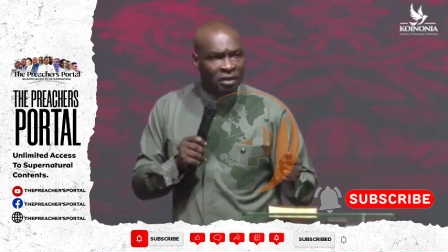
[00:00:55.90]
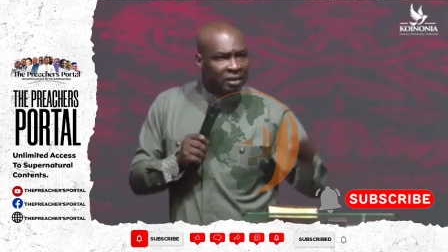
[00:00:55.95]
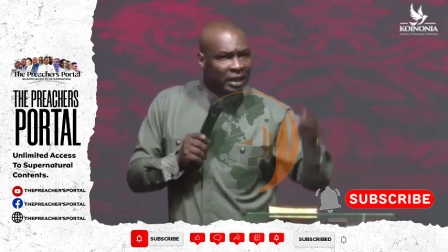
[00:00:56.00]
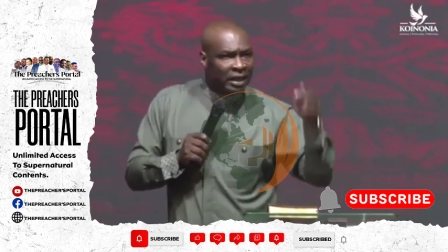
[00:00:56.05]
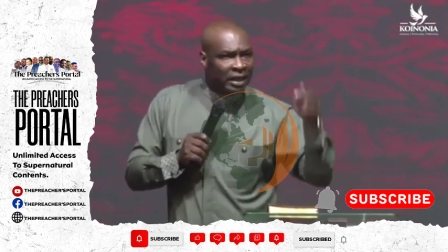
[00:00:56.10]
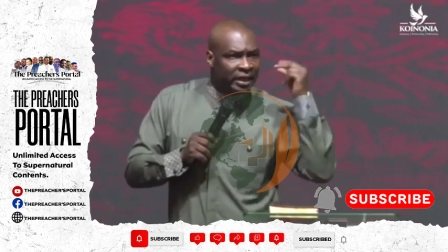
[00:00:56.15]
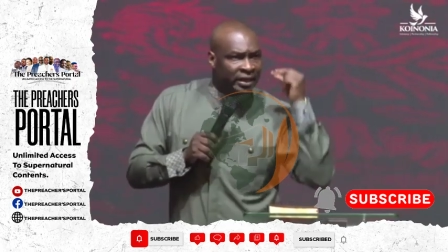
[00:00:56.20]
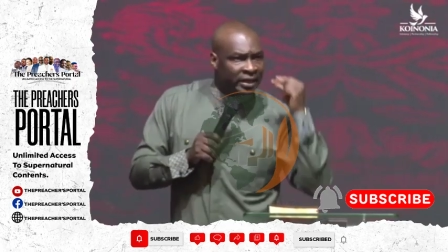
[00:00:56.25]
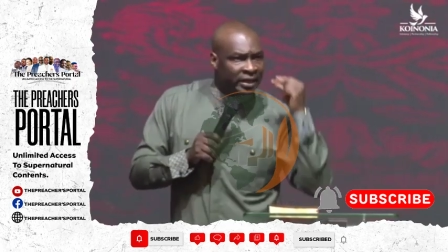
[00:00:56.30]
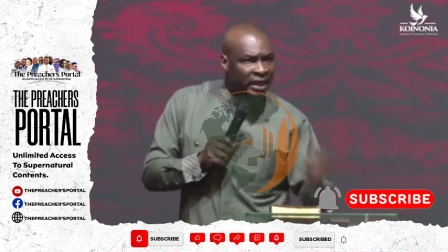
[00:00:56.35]

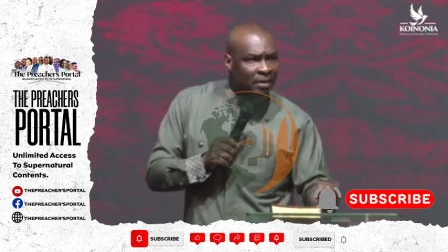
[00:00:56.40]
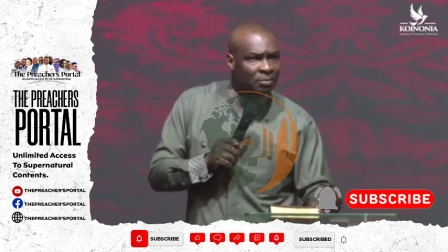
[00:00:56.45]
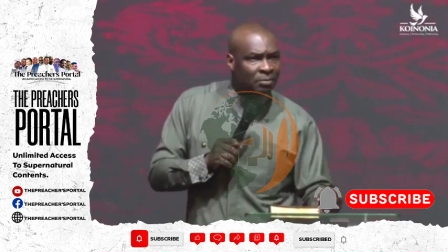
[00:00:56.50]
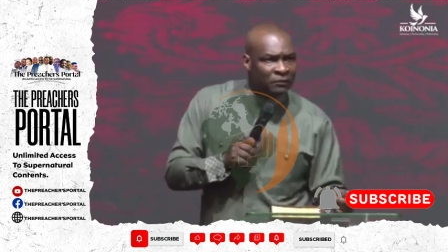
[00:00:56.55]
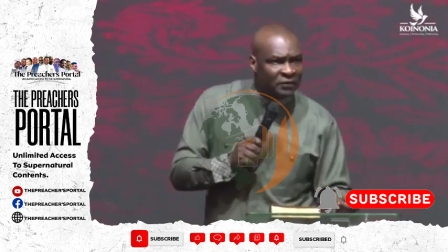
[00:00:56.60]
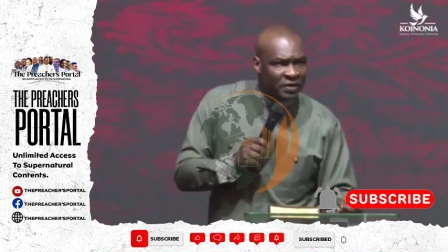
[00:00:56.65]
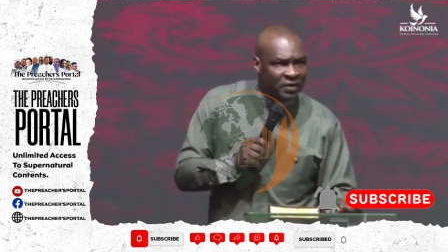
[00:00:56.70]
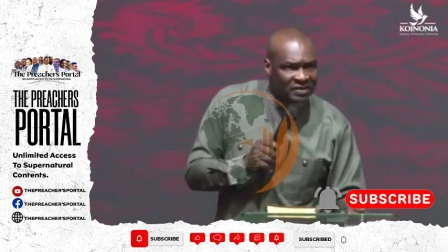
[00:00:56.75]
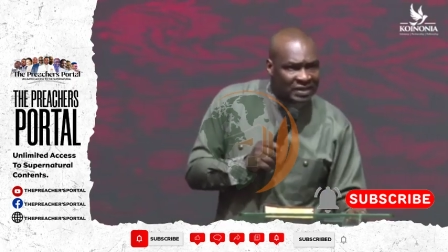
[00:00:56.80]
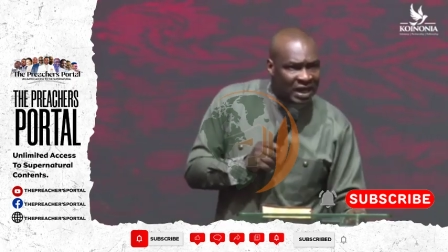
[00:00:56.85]
the name
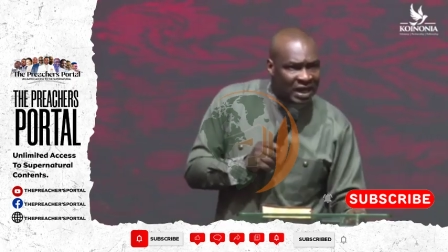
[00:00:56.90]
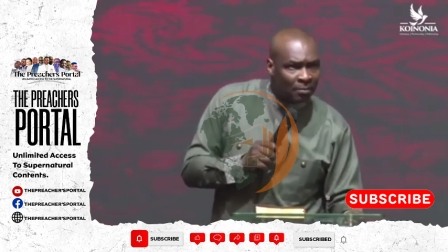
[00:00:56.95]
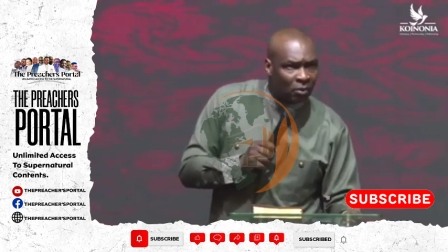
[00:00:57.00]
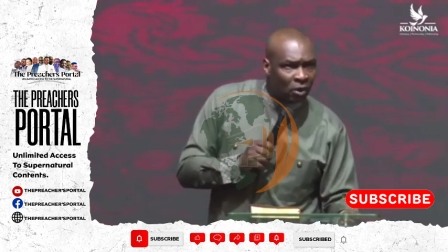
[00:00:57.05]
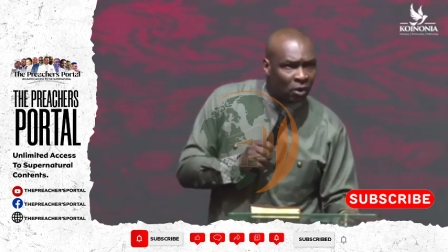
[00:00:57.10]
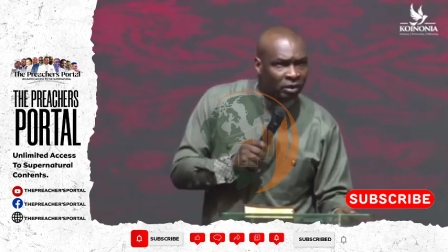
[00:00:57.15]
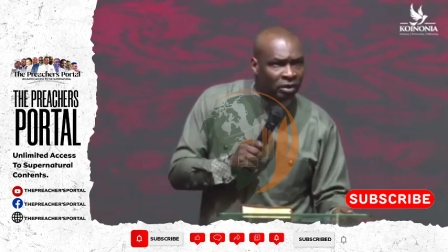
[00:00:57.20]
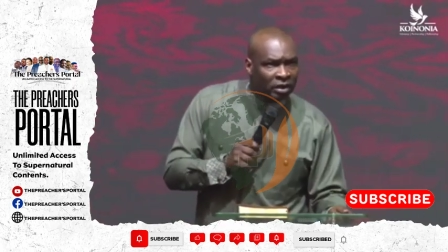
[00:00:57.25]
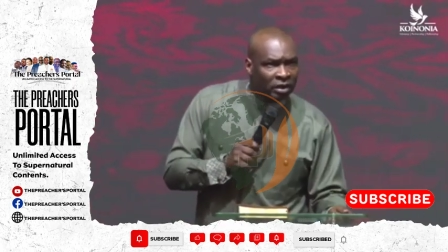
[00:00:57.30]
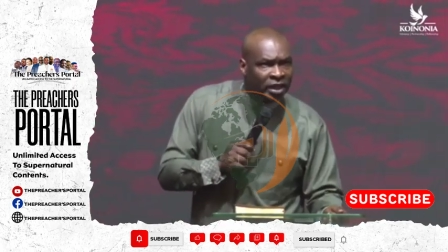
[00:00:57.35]
of a
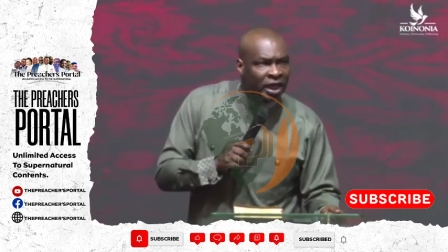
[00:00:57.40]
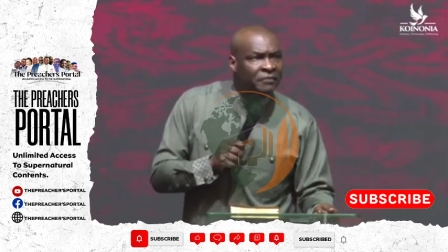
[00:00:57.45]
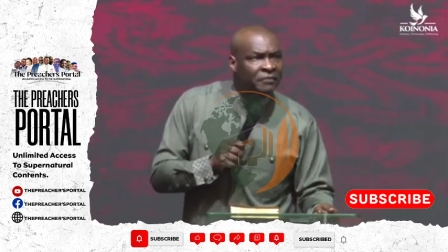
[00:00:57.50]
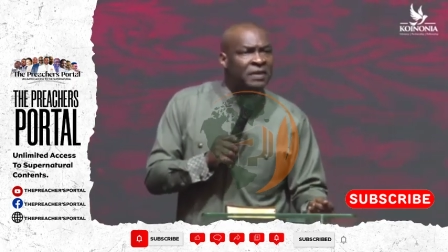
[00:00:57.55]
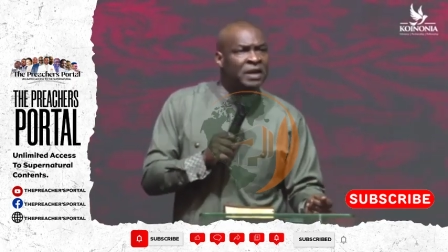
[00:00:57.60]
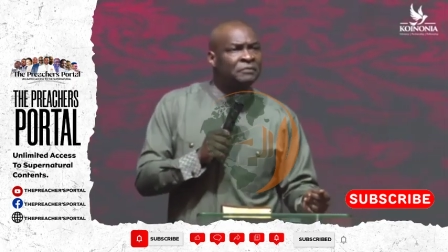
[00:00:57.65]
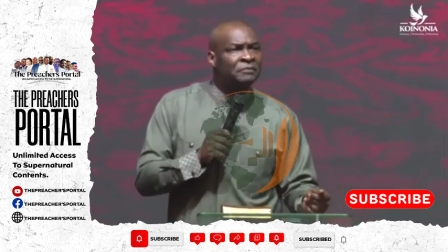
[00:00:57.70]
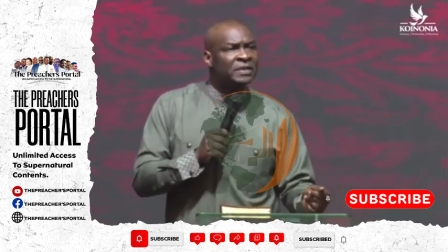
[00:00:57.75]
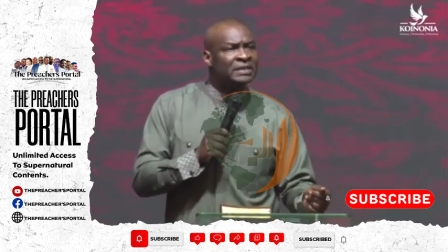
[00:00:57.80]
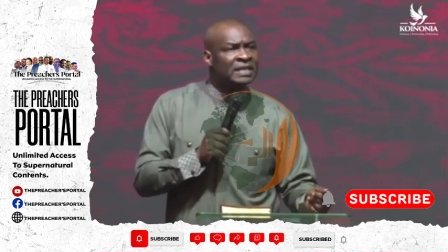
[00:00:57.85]
sermon,
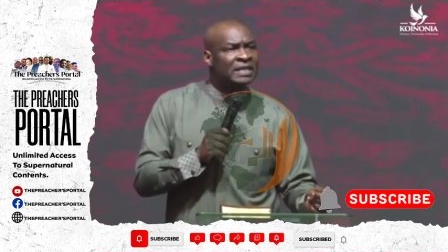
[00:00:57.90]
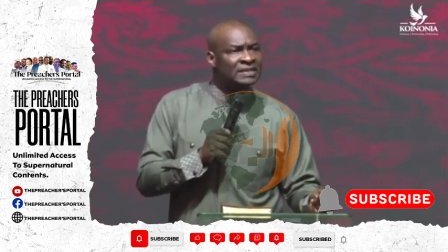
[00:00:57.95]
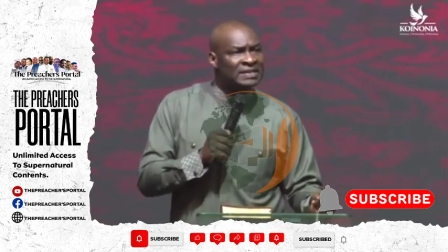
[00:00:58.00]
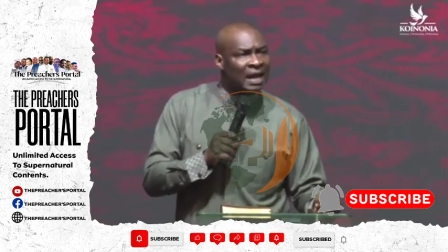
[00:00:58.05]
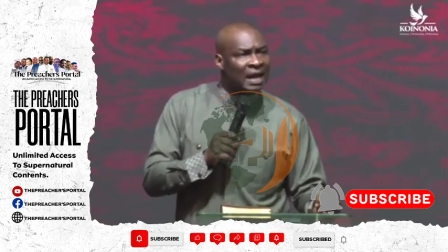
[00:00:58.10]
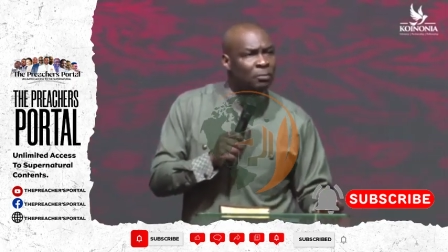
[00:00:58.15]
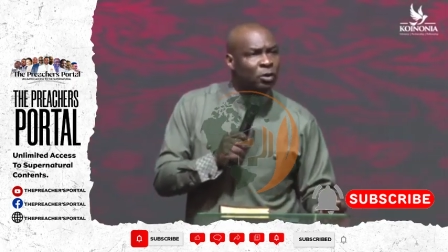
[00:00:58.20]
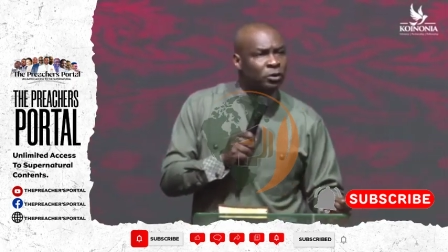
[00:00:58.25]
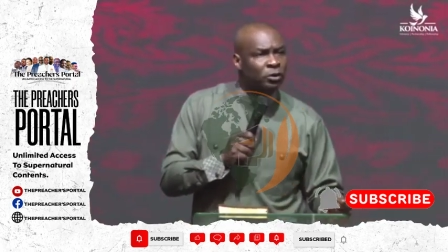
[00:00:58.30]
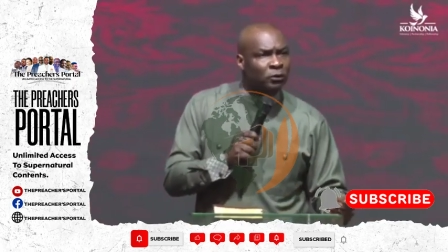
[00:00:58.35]
even if it's a
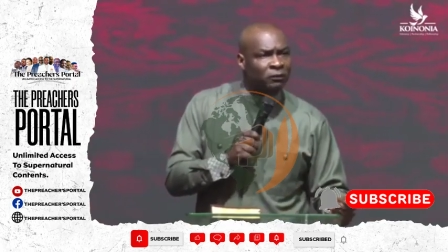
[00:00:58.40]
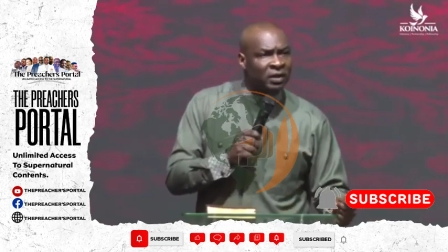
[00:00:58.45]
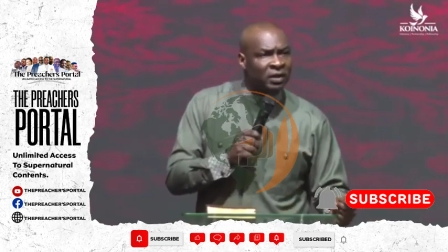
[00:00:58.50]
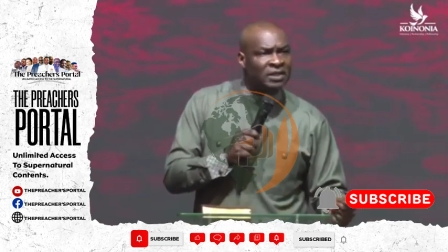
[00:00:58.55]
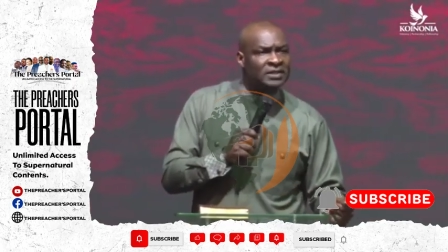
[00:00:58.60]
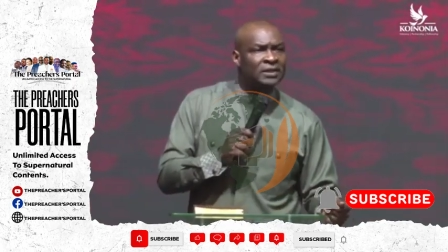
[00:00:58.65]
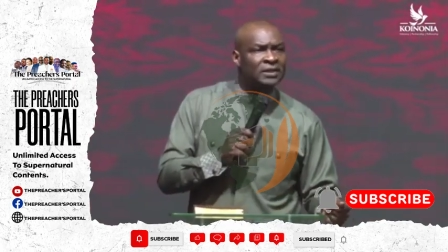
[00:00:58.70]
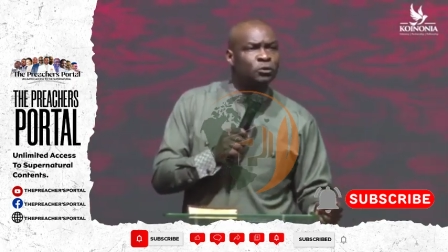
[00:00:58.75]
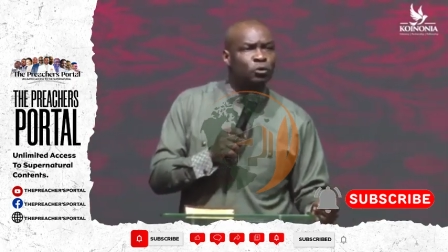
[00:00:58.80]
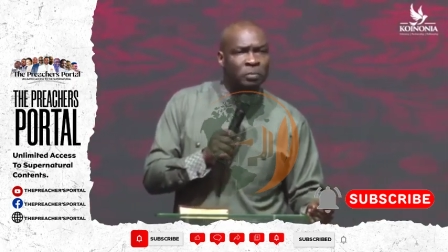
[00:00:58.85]
sermon you've
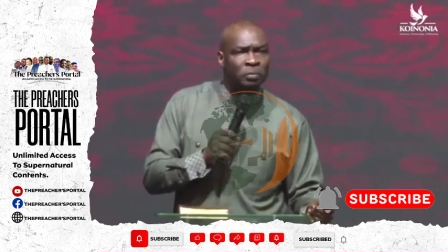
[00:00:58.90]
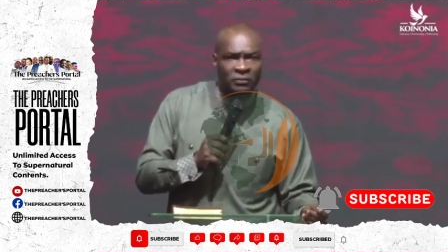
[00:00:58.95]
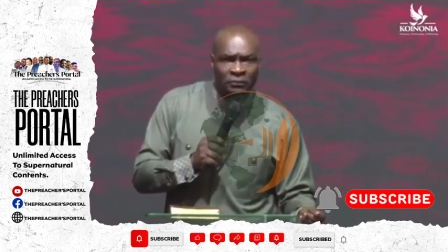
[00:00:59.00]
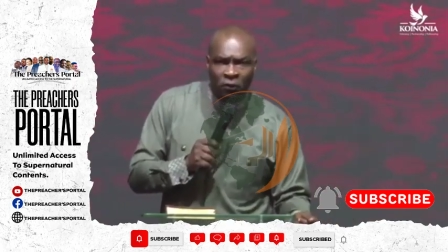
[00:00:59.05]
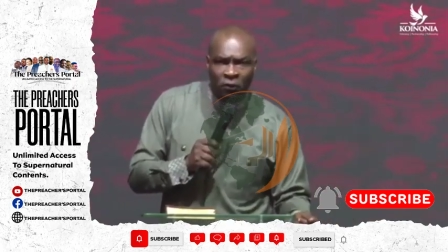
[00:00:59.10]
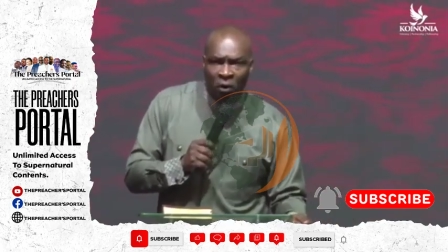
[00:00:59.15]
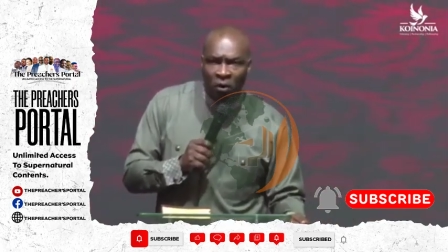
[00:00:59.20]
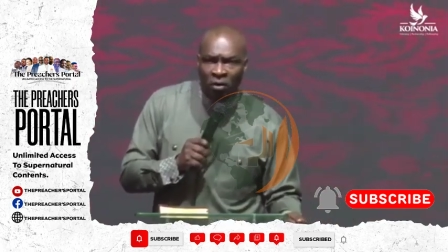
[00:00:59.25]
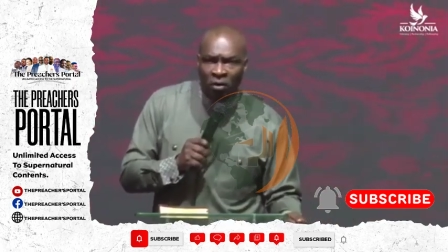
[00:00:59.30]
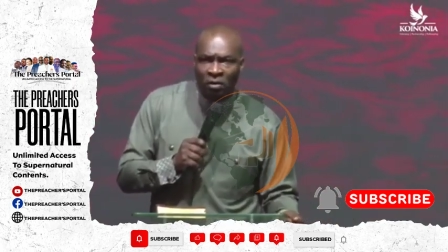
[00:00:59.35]
listened to before,